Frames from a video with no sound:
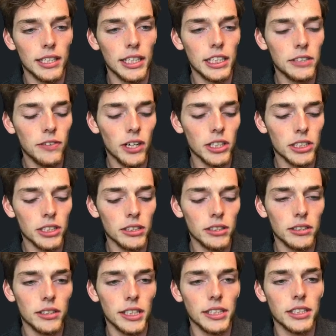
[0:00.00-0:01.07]
Each
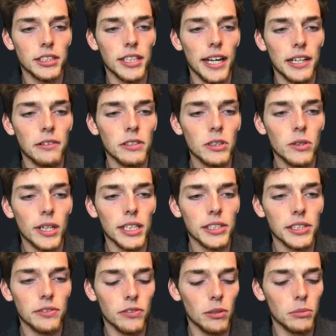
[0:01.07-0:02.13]
function needs to take a
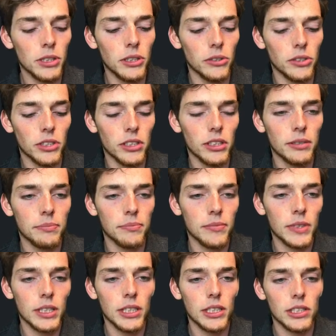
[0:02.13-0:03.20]
request from the user.
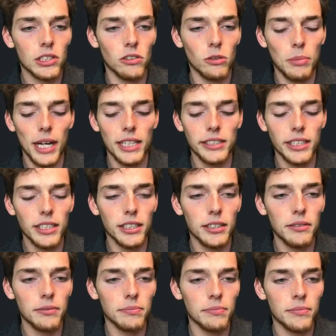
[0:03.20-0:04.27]
So we'll pass that
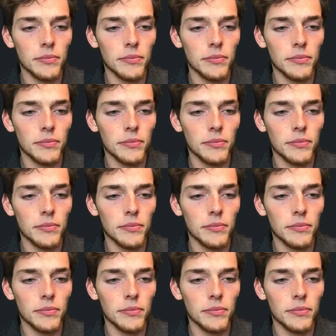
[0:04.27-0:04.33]
in.